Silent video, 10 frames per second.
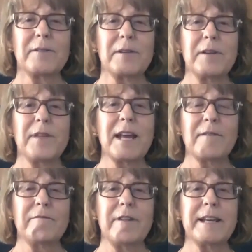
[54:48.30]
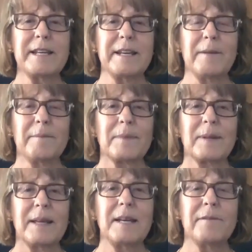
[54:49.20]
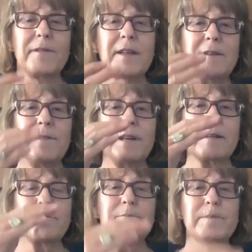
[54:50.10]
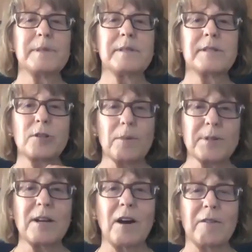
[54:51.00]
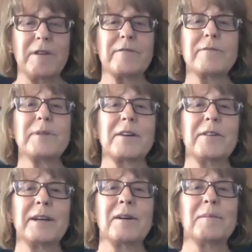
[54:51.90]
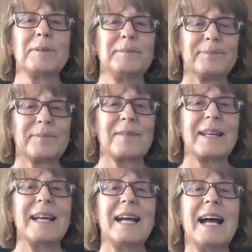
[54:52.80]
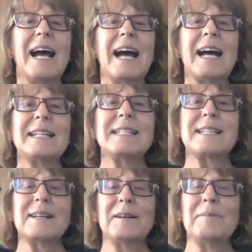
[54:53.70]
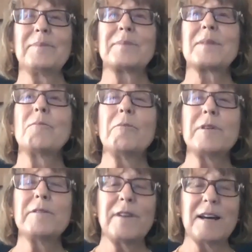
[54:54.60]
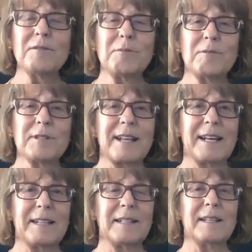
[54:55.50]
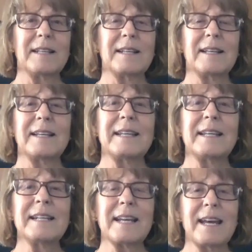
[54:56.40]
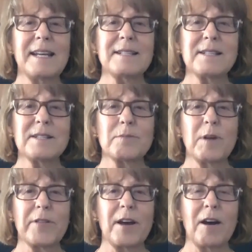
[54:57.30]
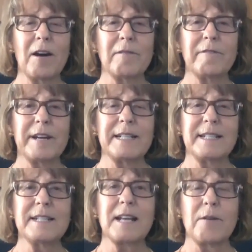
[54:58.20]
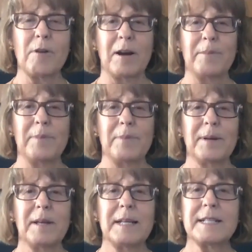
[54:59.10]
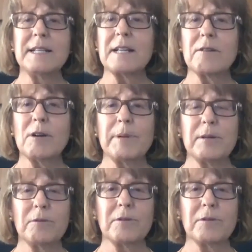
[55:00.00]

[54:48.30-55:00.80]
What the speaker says: if they have Reiki, if it stops the heart rate from going up. And what we found was that in cases where the heart rate did go up, it didn't go up in all the